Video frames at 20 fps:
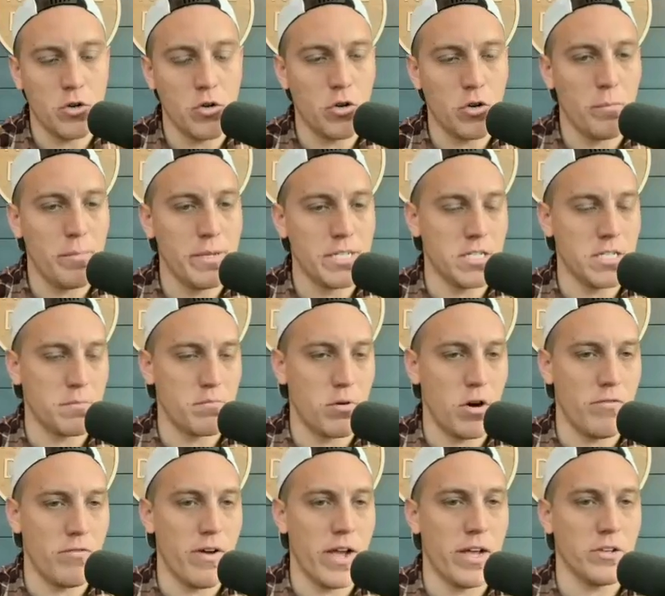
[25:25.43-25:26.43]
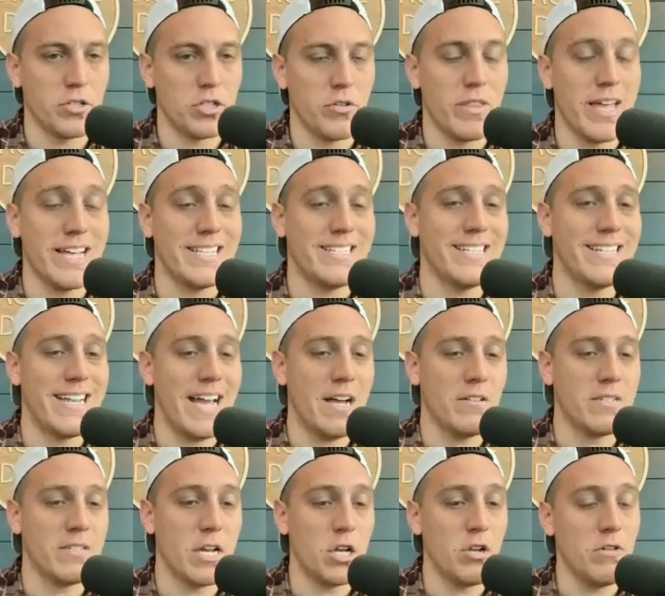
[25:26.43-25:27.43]
Google business profile. So that's the
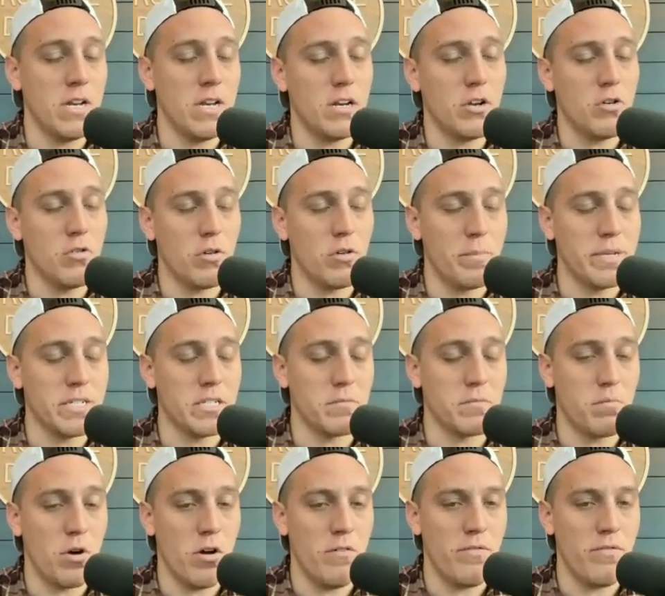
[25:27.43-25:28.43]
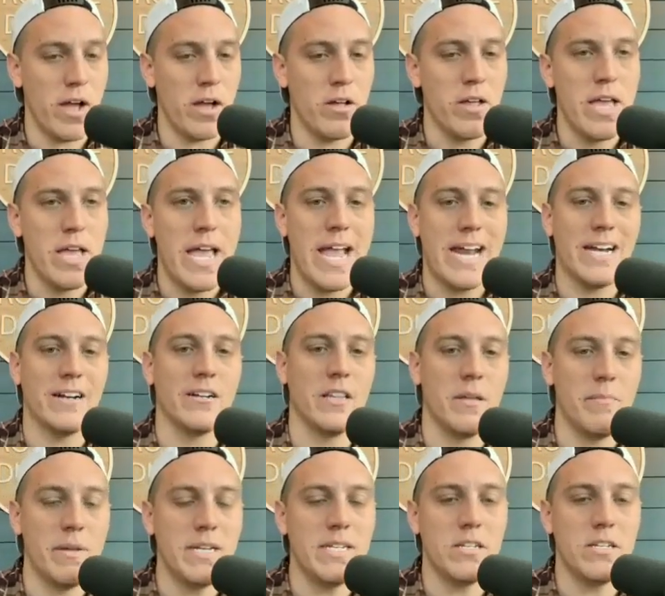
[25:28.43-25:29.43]
downside. You need a Google business profile and you're
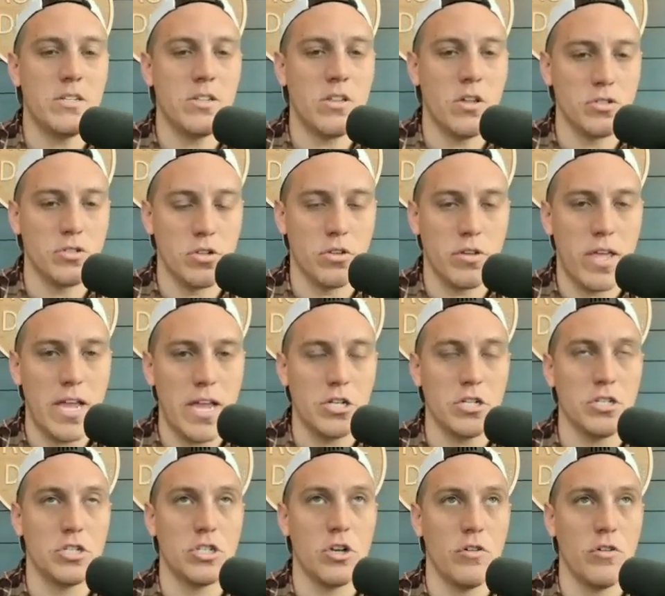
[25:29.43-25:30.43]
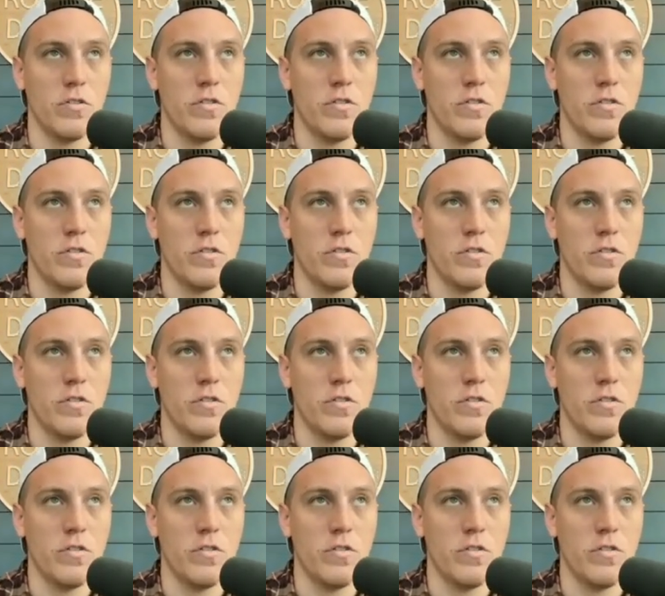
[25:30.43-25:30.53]
limited to those locations. So